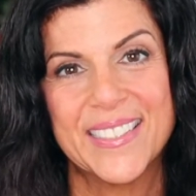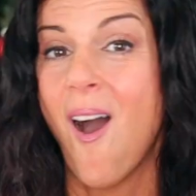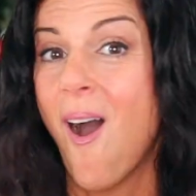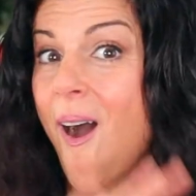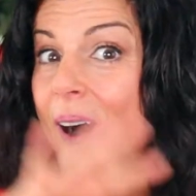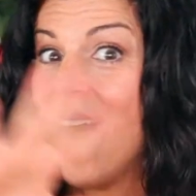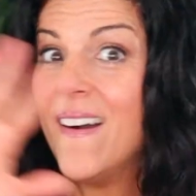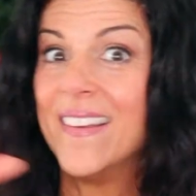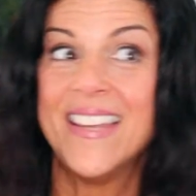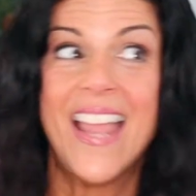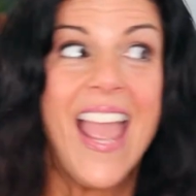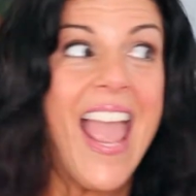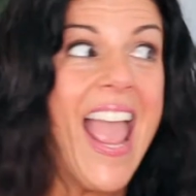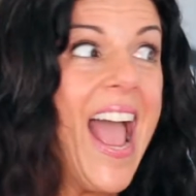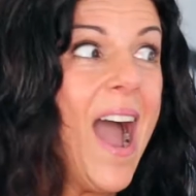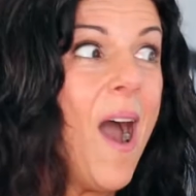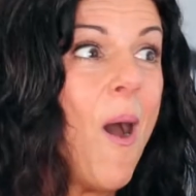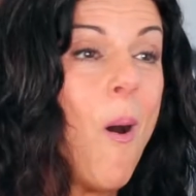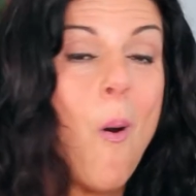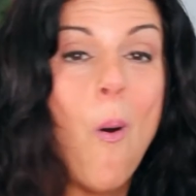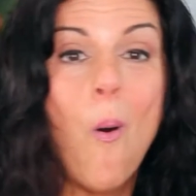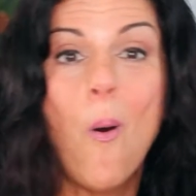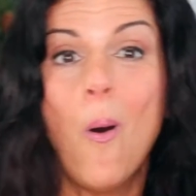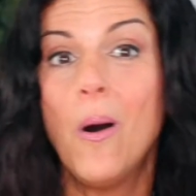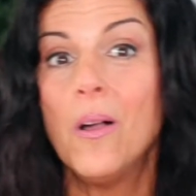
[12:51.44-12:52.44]
on
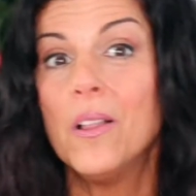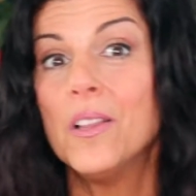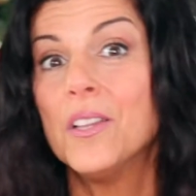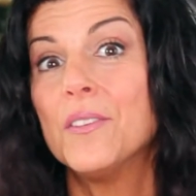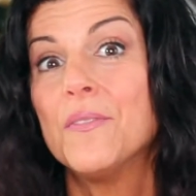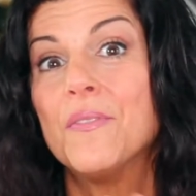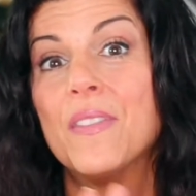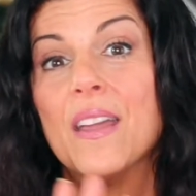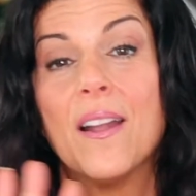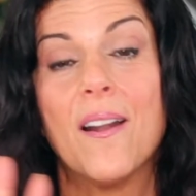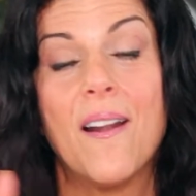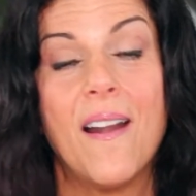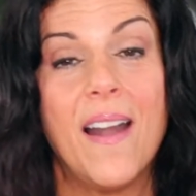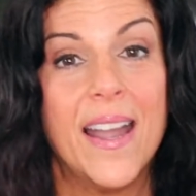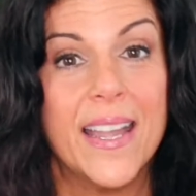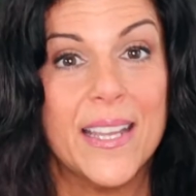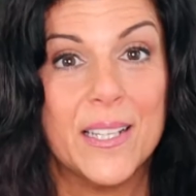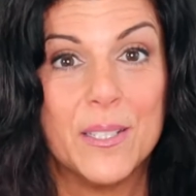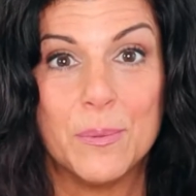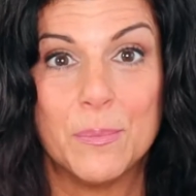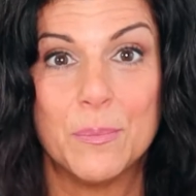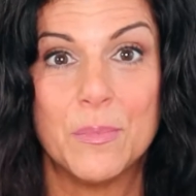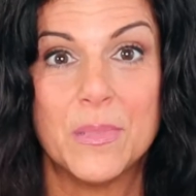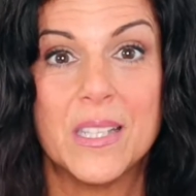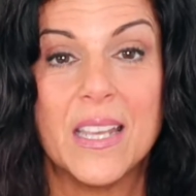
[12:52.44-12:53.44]
all of their
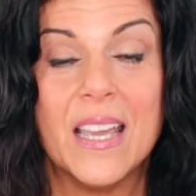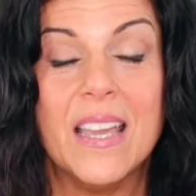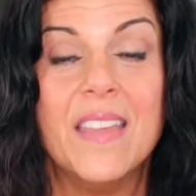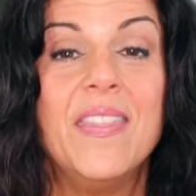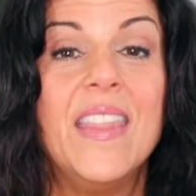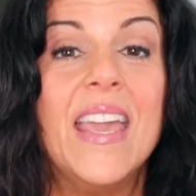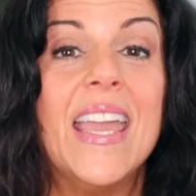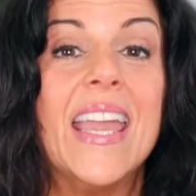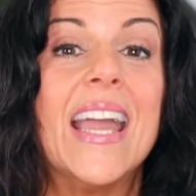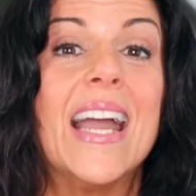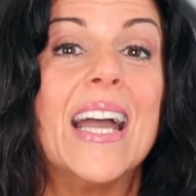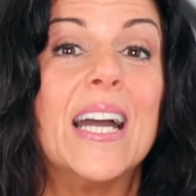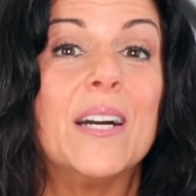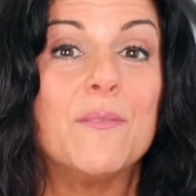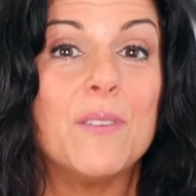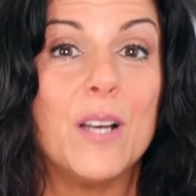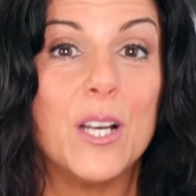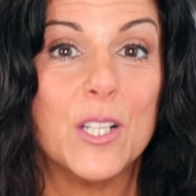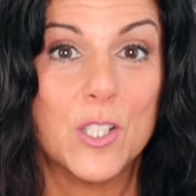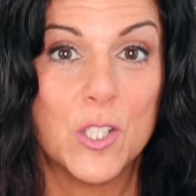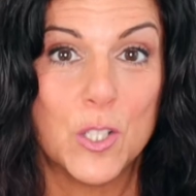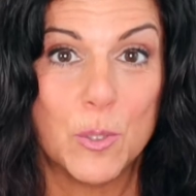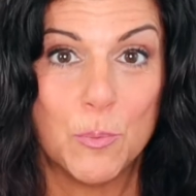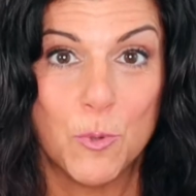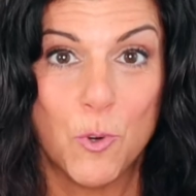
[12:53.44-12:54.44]
items and they
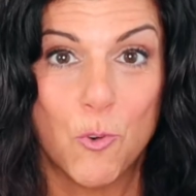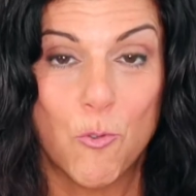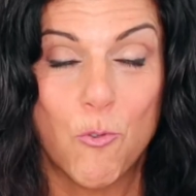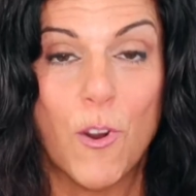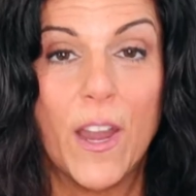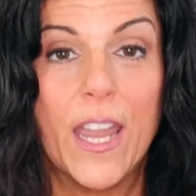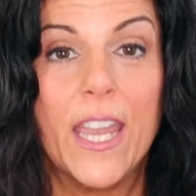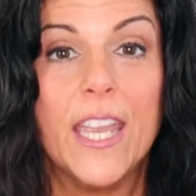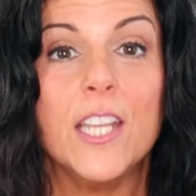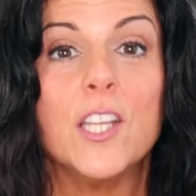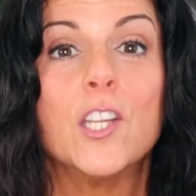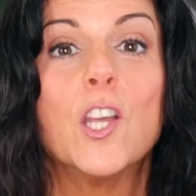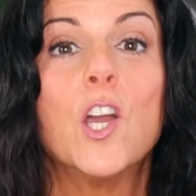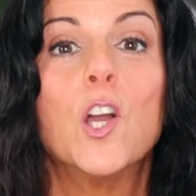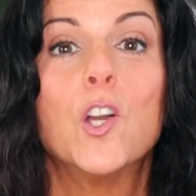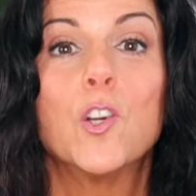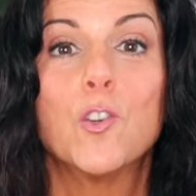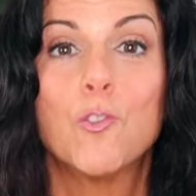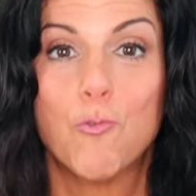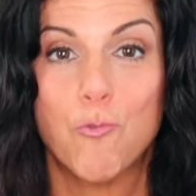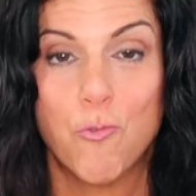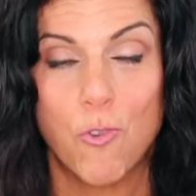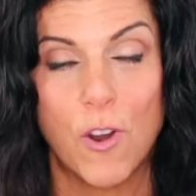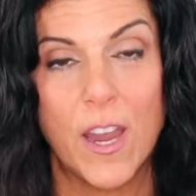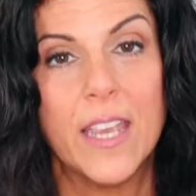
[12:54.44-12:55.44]
have some great,
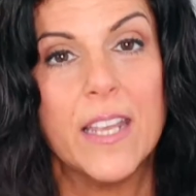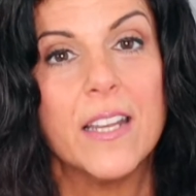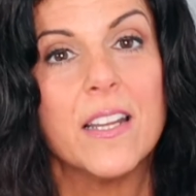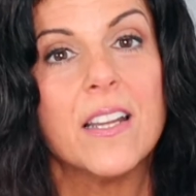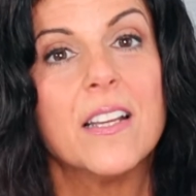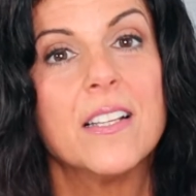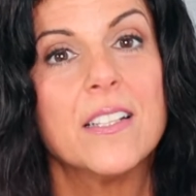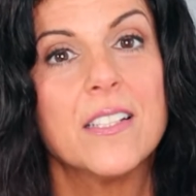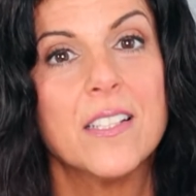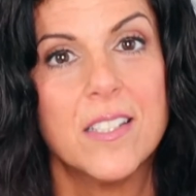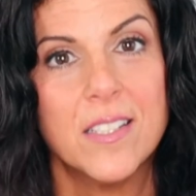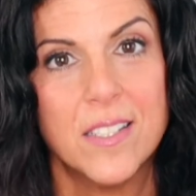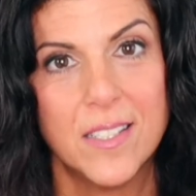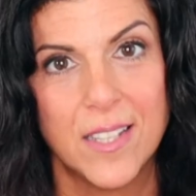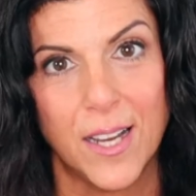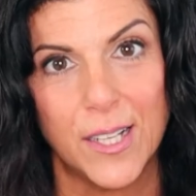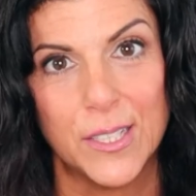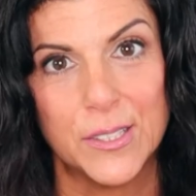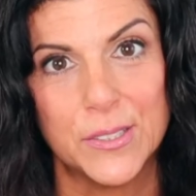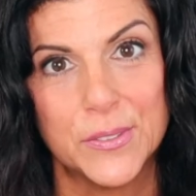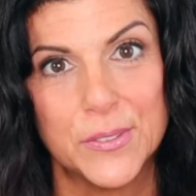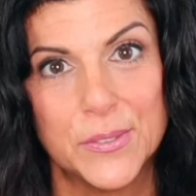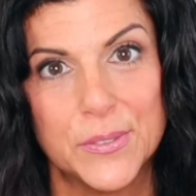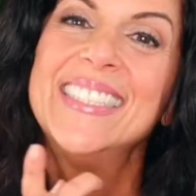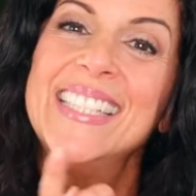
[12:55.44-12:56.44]
great stuff.
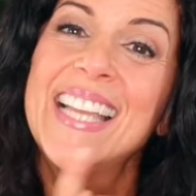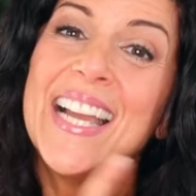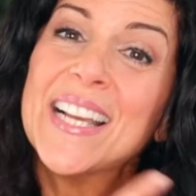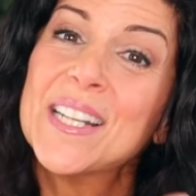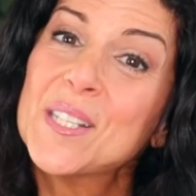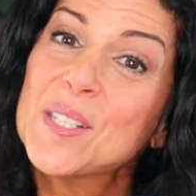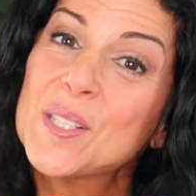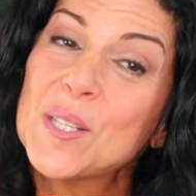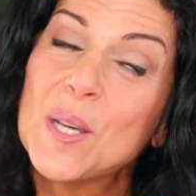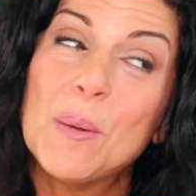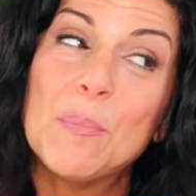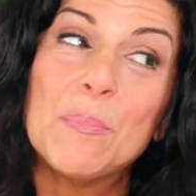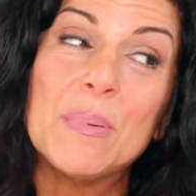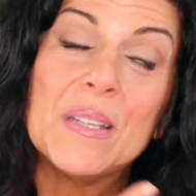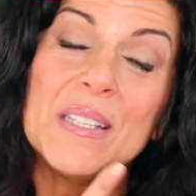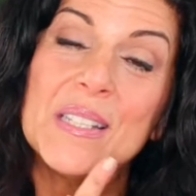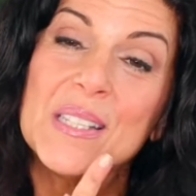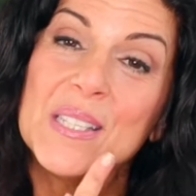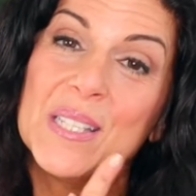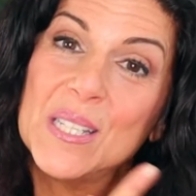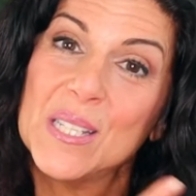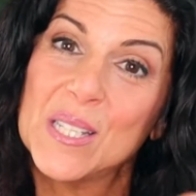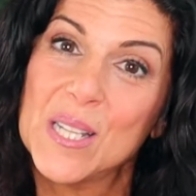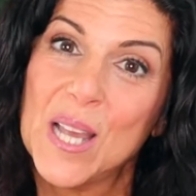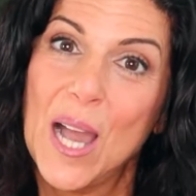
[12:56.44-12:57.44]
Next up is
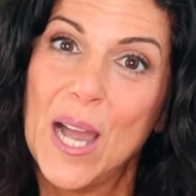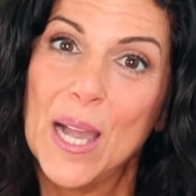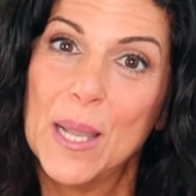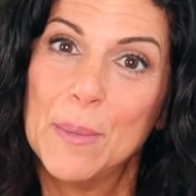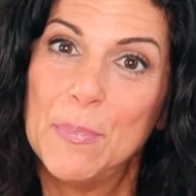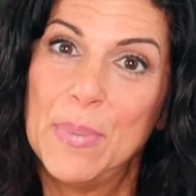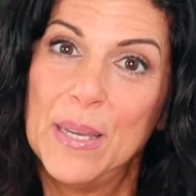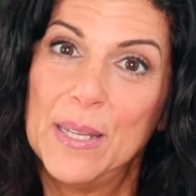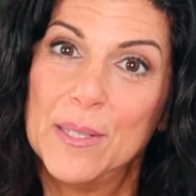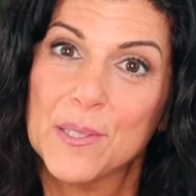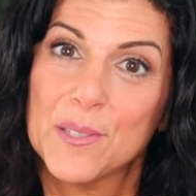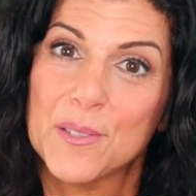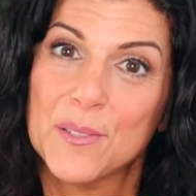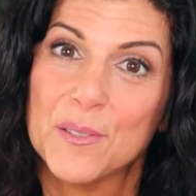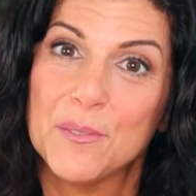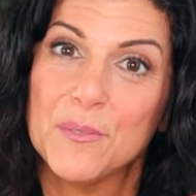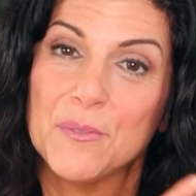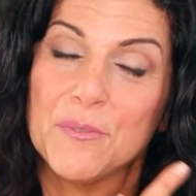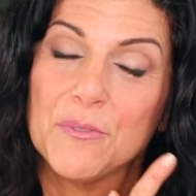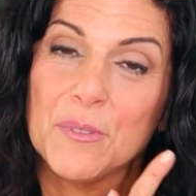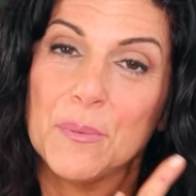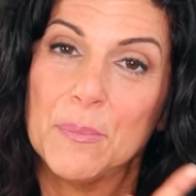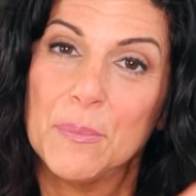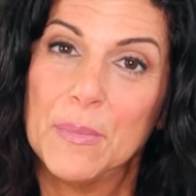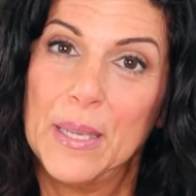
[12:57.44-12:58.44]
this eye pencil
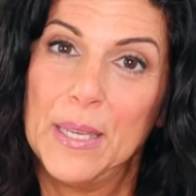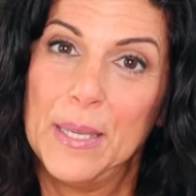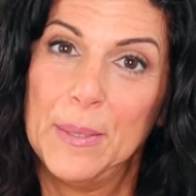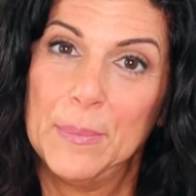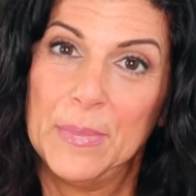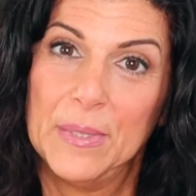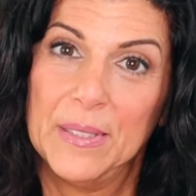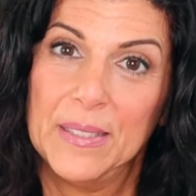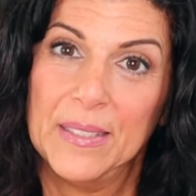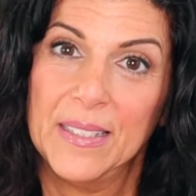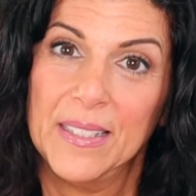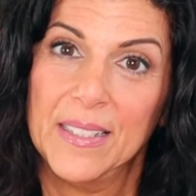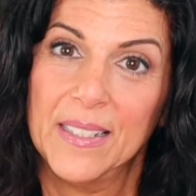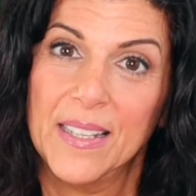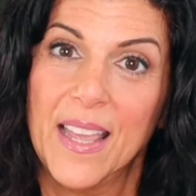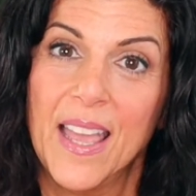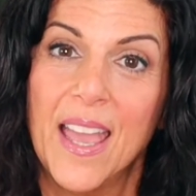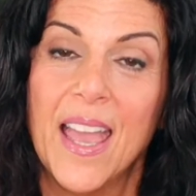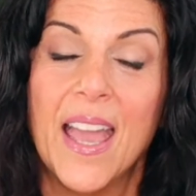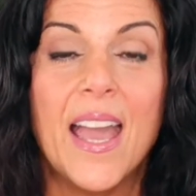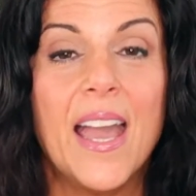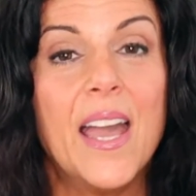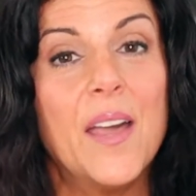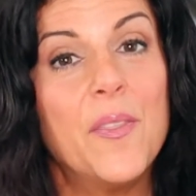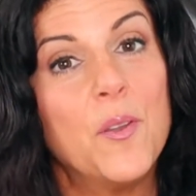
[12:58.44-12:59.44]
from Maybelline.
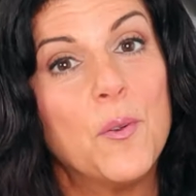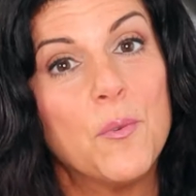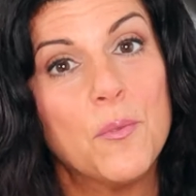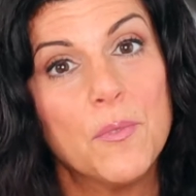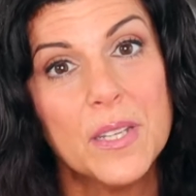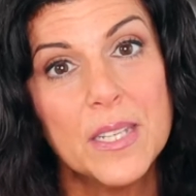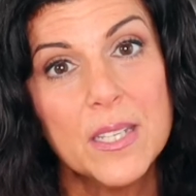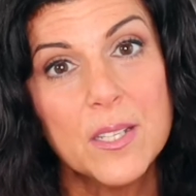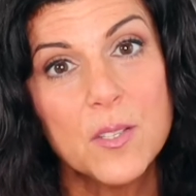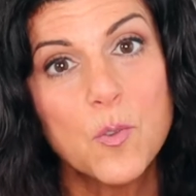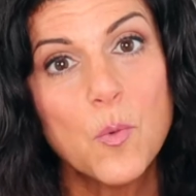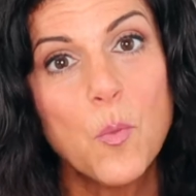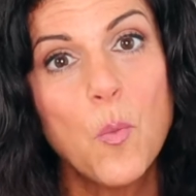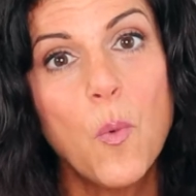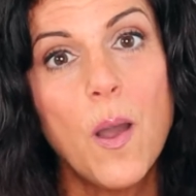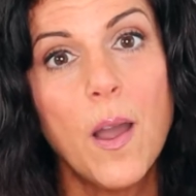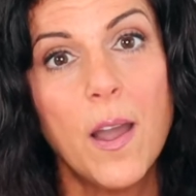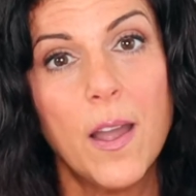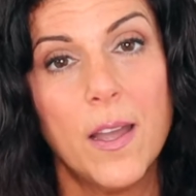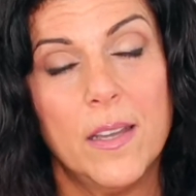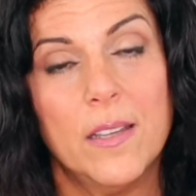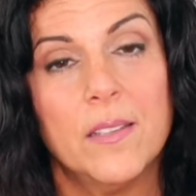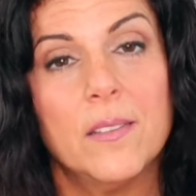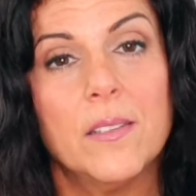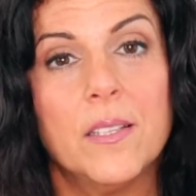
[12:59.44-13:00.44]
And the reason
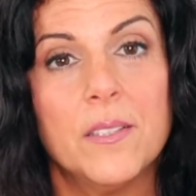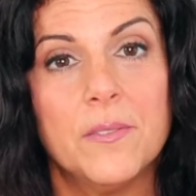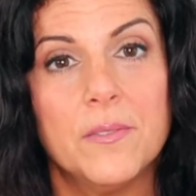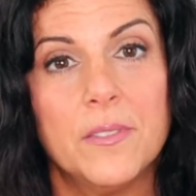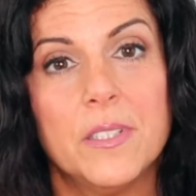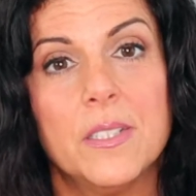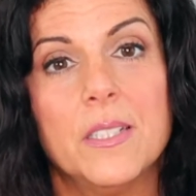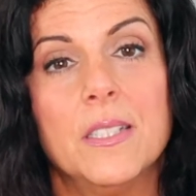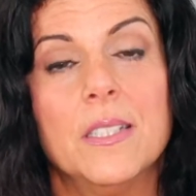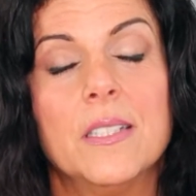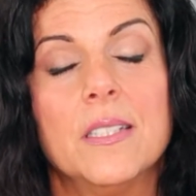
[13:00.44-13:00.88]
why I love it